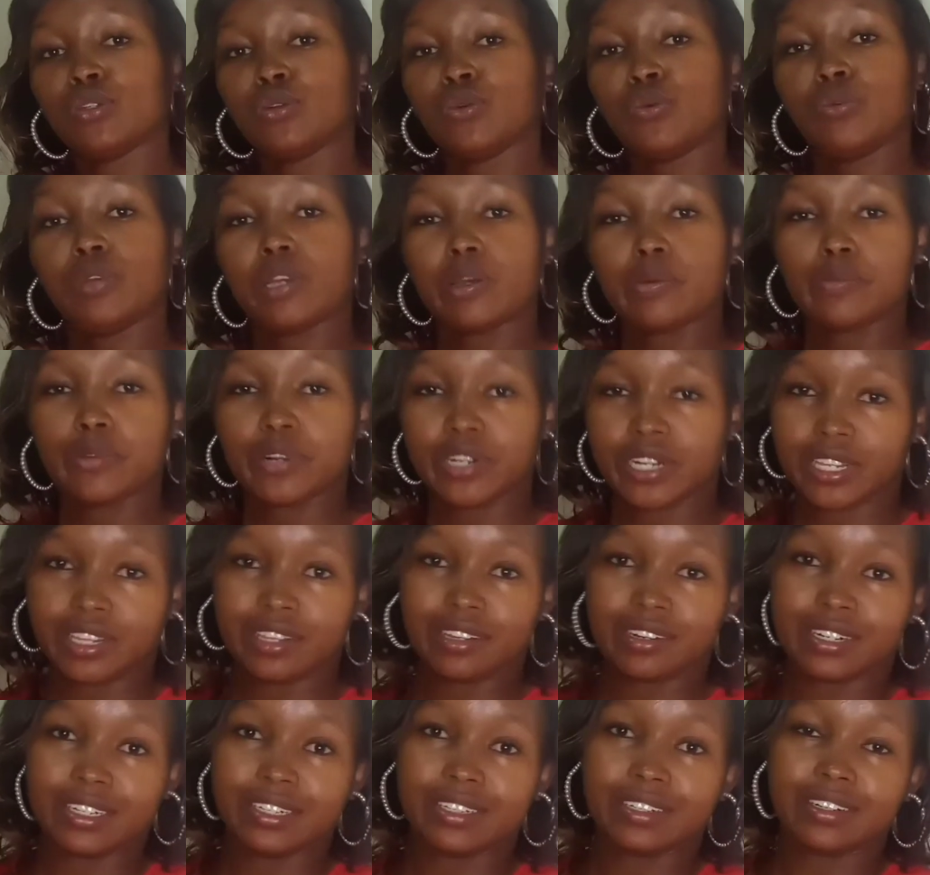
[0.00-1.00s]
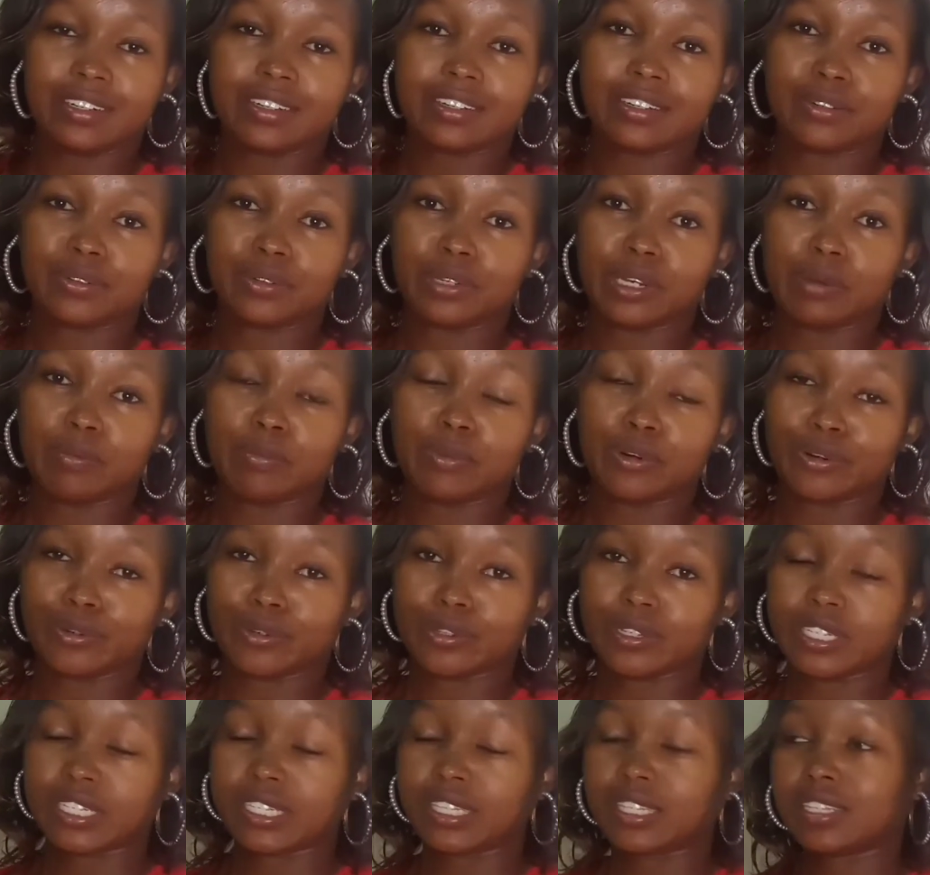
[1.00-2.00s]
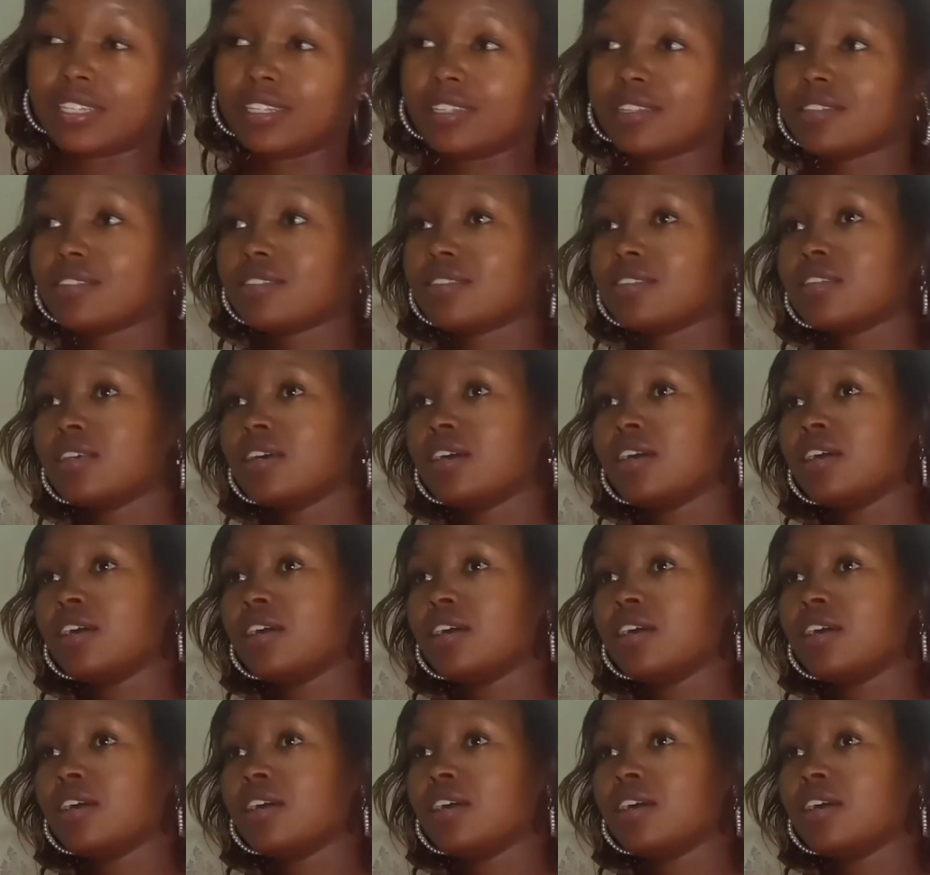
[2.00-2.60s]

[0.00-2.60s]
we are brethren, we are bros in this.